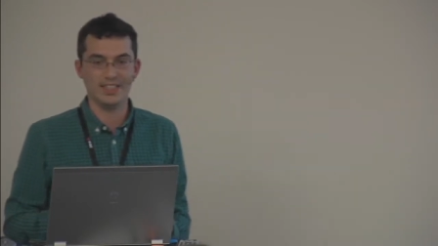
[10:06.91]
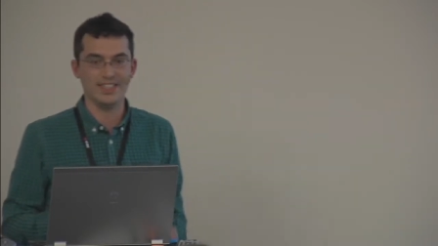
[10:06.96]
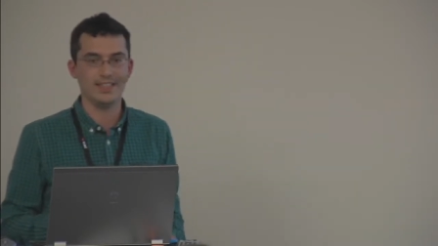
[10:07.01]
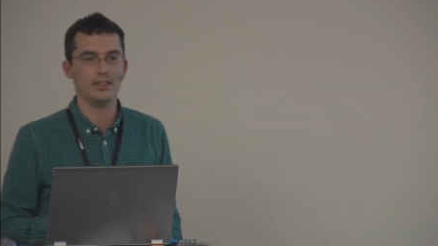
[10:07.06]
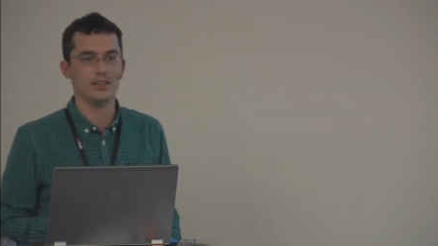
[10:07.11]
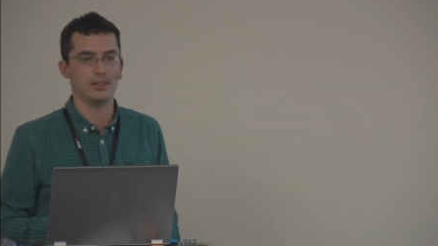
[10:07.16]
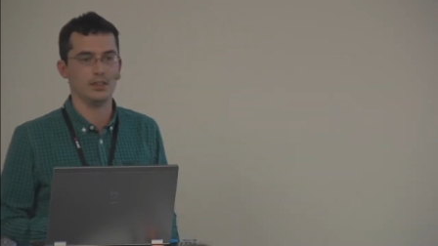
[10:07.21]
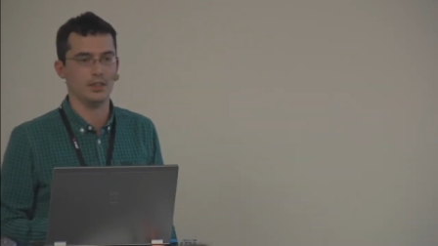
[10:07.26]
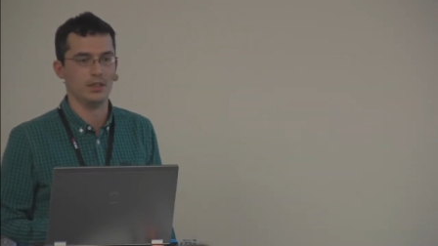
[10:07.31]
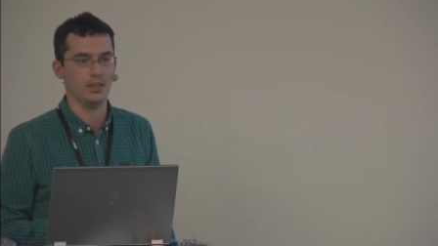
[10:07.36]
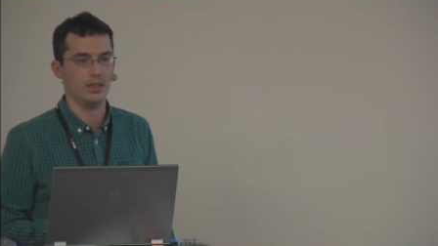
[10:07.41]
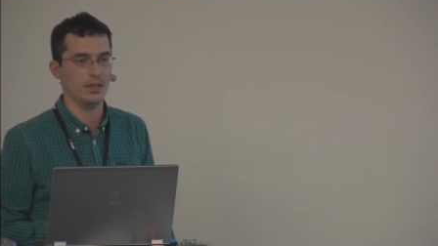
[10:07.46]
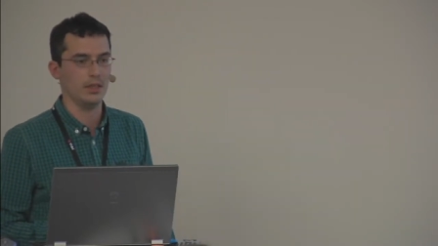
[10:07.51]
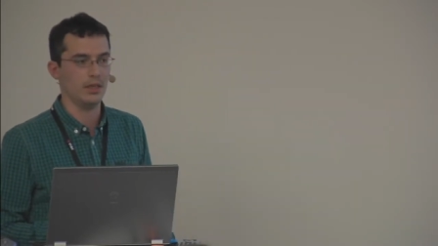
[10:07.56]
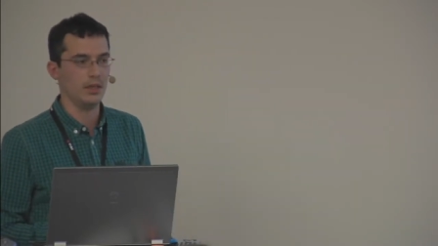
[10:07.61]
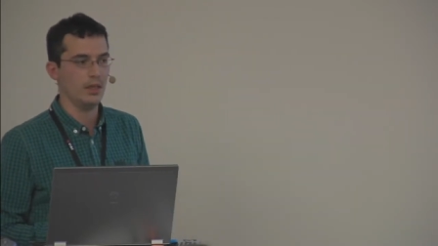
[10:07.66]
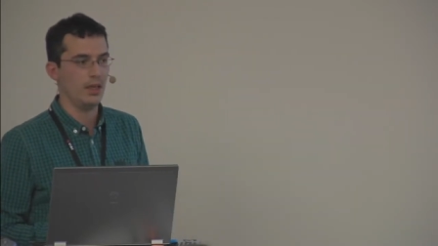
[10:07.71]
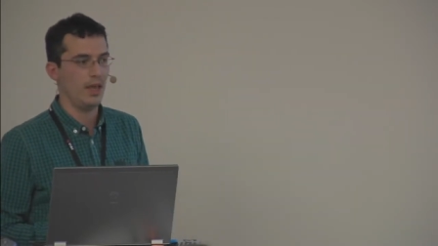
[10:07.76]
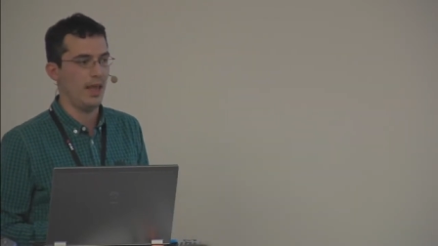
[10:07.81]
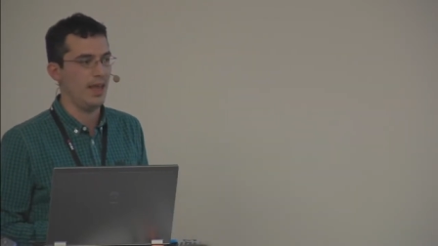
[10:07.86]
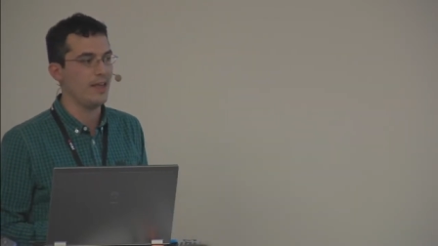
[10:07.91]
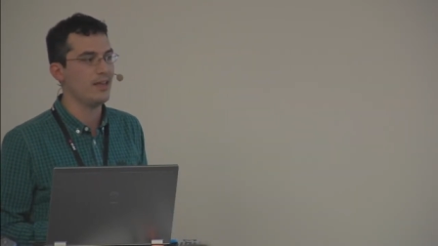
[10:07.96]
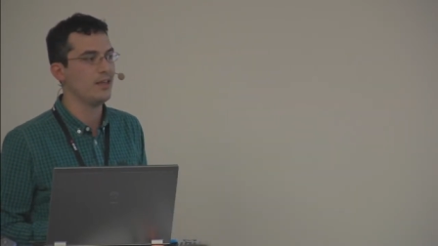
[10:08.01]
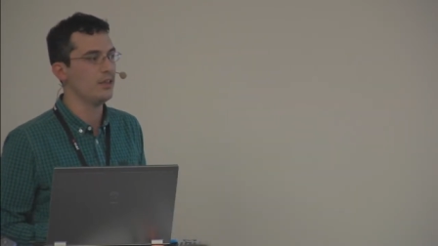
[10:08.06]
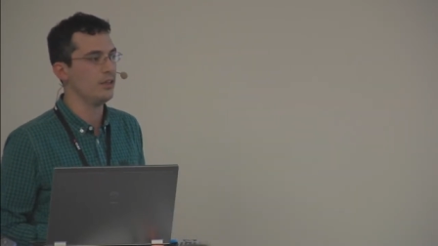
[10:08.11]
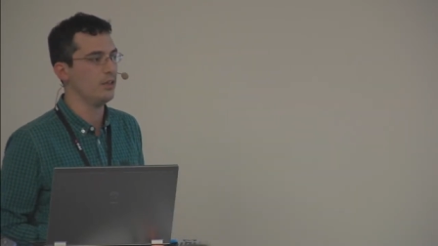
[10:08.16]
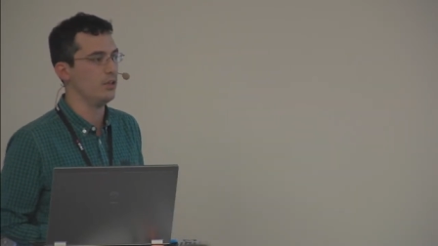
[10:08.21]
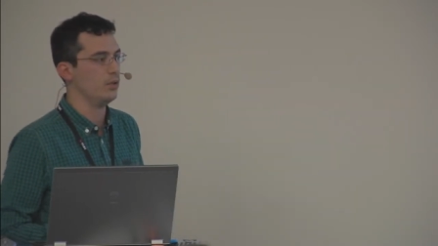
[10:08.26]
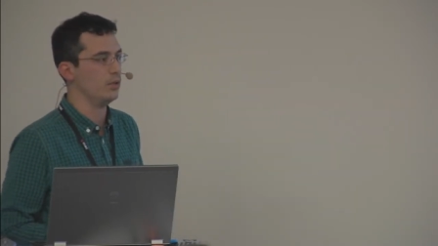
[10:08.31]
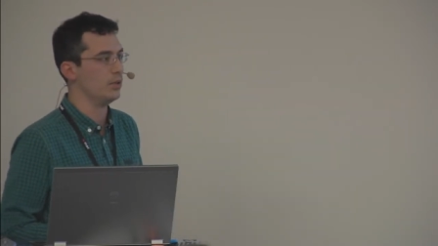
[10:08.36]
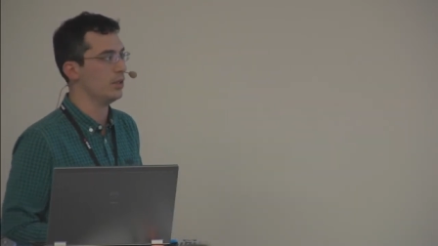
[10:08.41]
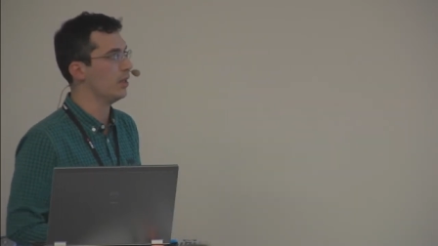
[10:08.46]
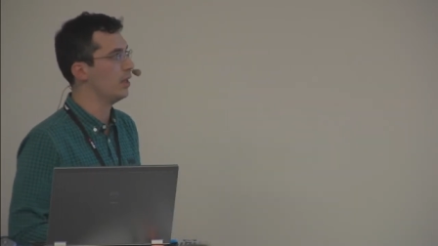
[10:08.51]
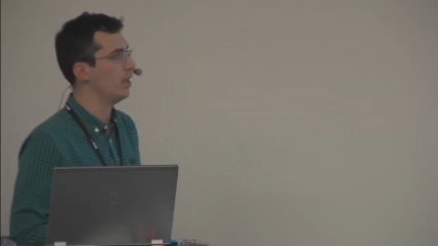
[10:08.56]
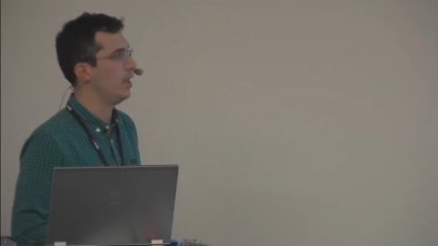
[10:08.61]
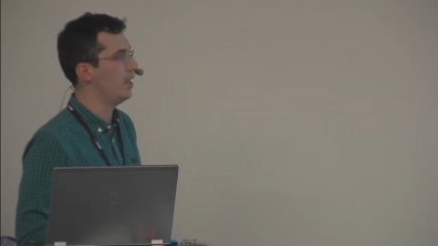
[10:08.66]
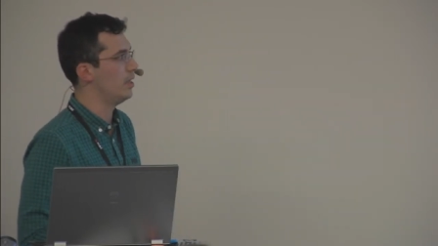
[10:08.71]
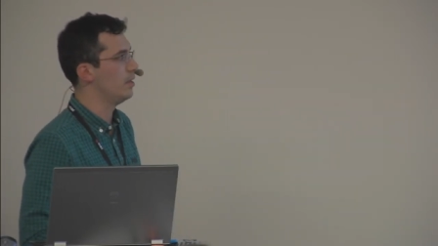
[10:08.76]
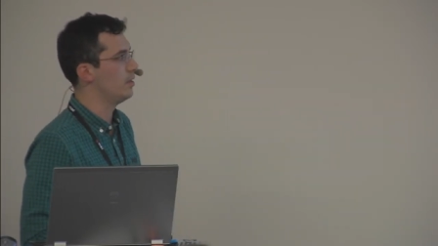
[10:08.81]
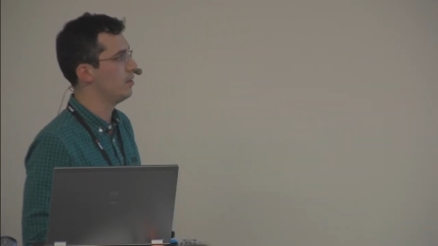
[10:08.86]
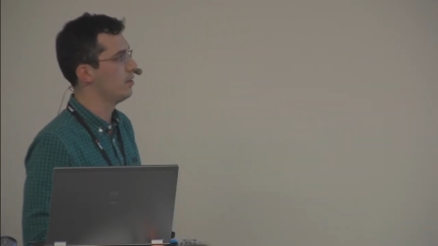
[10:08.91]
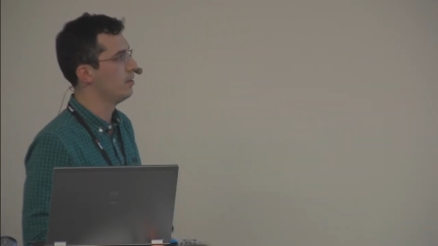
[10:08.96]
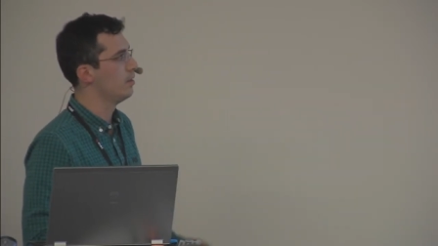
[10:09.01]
citizen, the end user, is